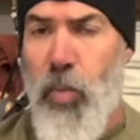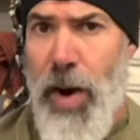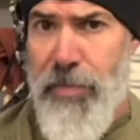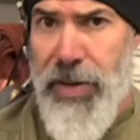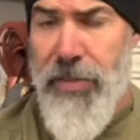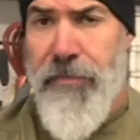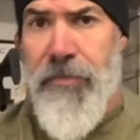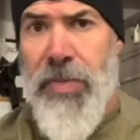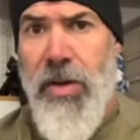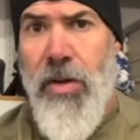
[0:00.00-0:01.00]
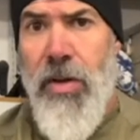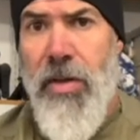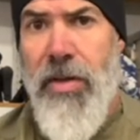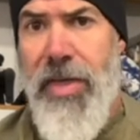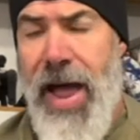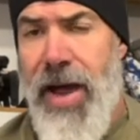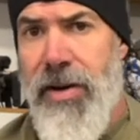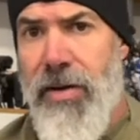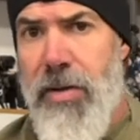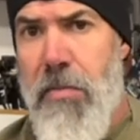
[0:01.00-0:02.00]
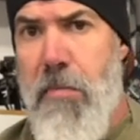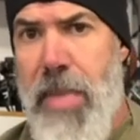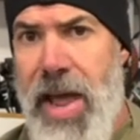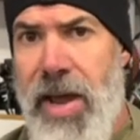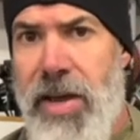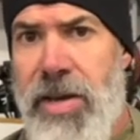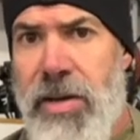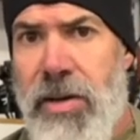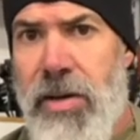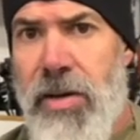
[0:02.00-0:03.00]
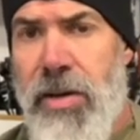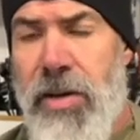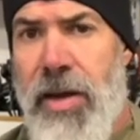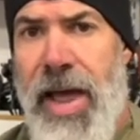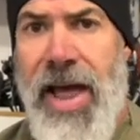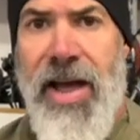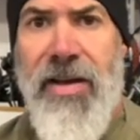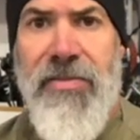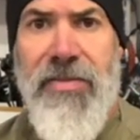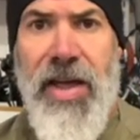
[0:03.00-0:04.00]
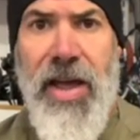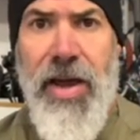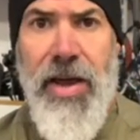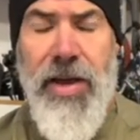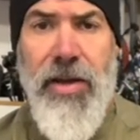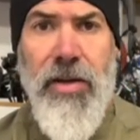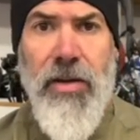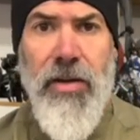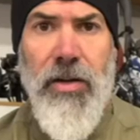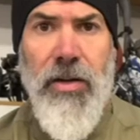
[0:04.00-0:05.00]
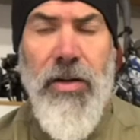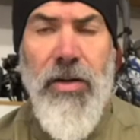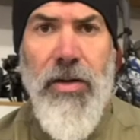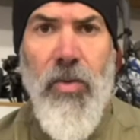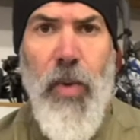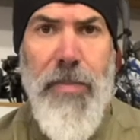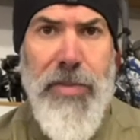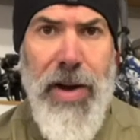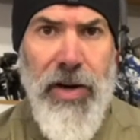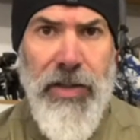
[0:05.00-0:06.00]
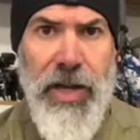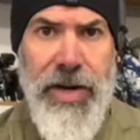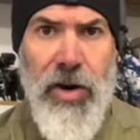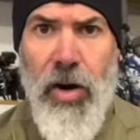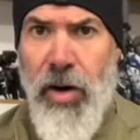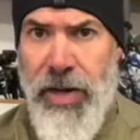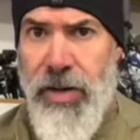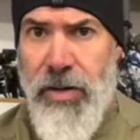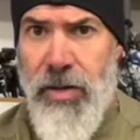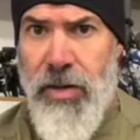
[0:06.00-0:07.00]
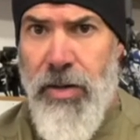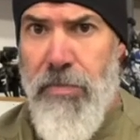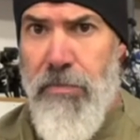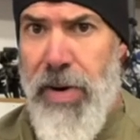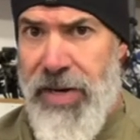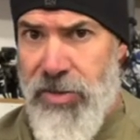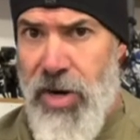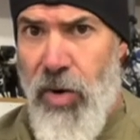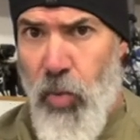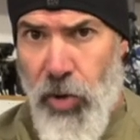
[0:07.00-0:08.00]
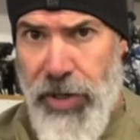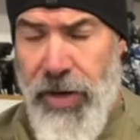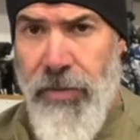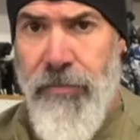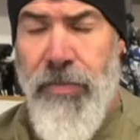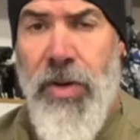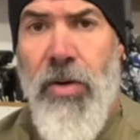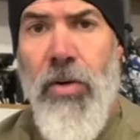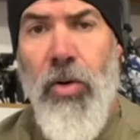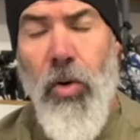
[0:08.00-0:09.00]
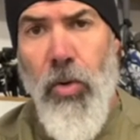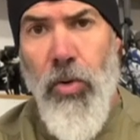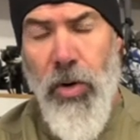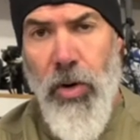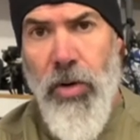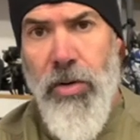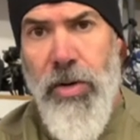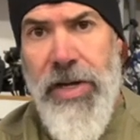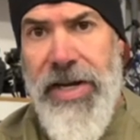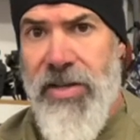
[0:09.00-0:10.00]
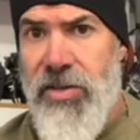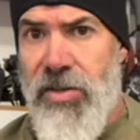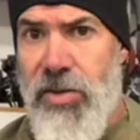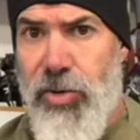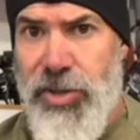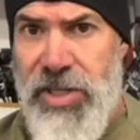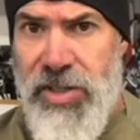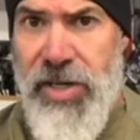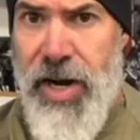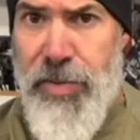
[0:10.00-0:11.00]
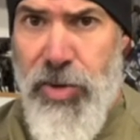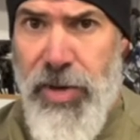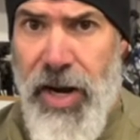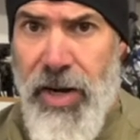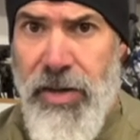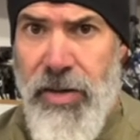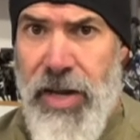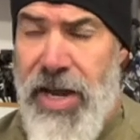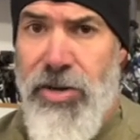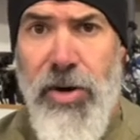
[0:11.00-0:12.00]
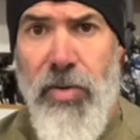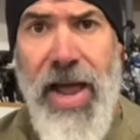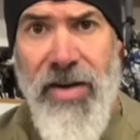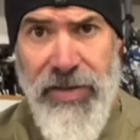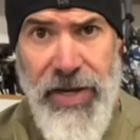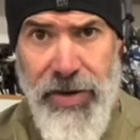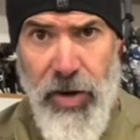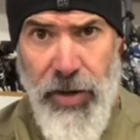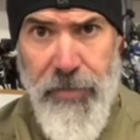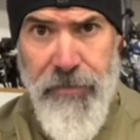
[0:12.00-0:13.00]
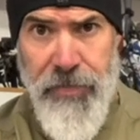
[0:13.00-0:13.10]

weapon that may have a weapon mounted light on it, but it's not working, or it's your CCW gun and you don't have a light on it,